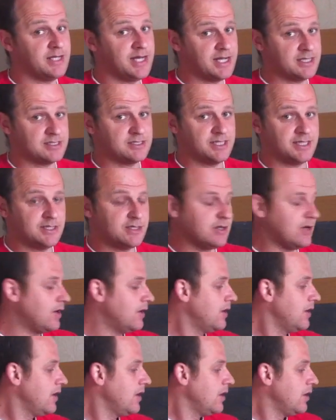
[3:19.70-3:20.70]
they're actually
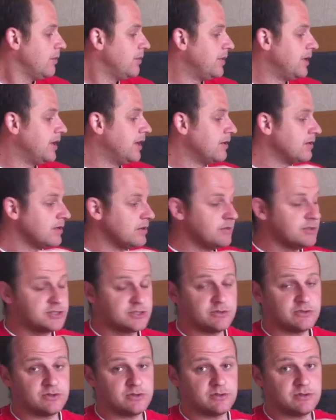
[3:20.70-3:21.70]
not. But I'm going
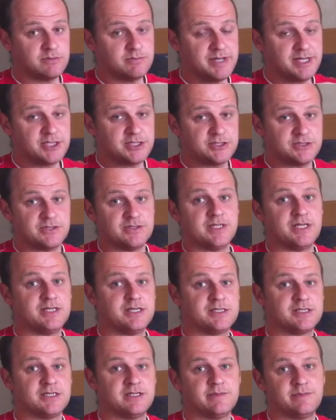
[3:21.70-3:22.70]
to make sure that
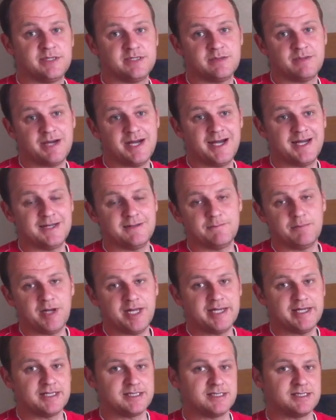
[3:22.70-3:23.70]
there's going to be some hiding
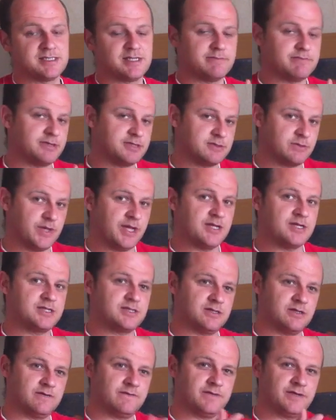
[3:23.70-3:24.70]
places in between the
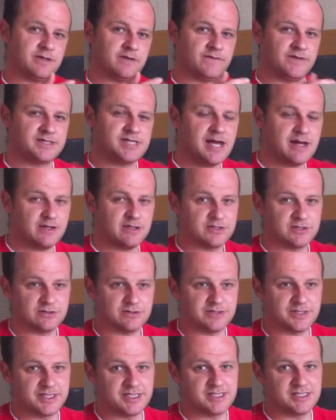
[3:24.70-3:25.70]
stuff, for
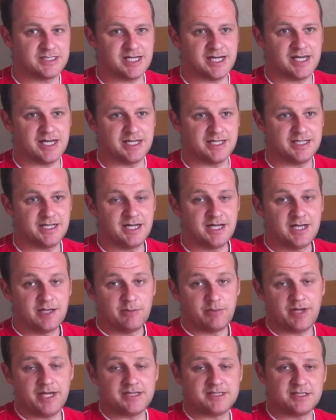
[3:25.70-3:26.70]
territories and
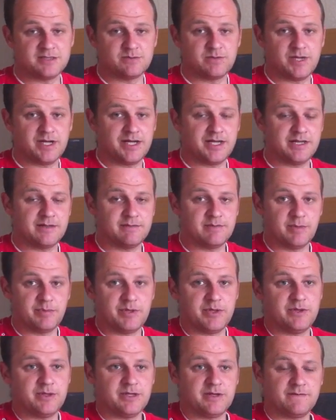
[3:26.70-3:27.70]
places where the
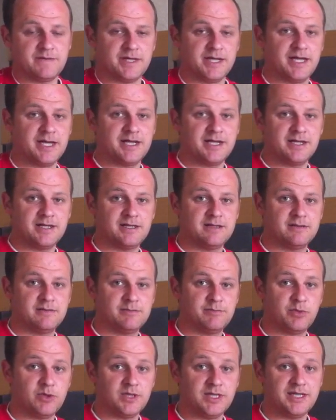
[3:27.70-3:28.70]
Mbuna, if they're getting
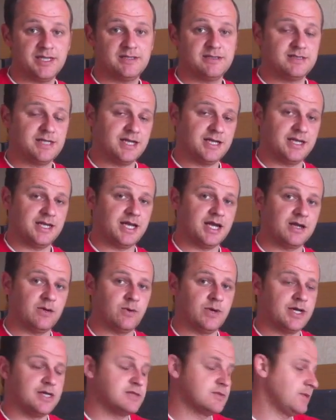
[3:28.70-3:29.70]
bullied, they can get
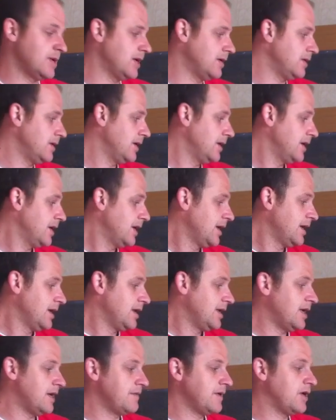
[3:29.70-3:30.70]
away as well.
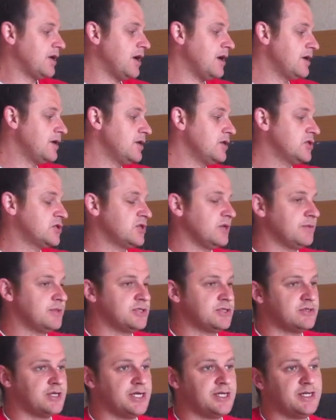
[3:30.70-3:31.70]
Now regarding the
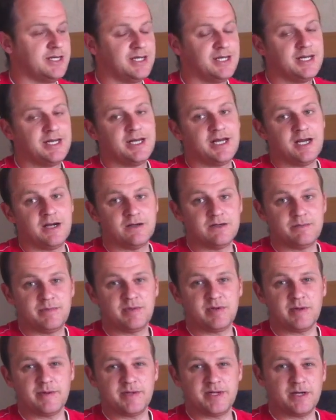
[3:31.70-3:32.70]
substrate, I'm going to be
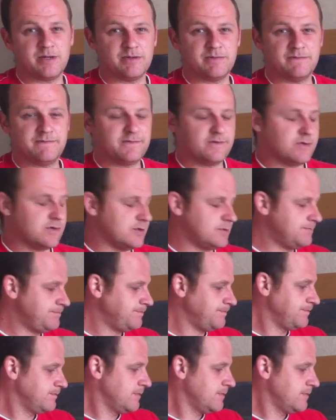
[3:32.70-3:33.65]
probably going for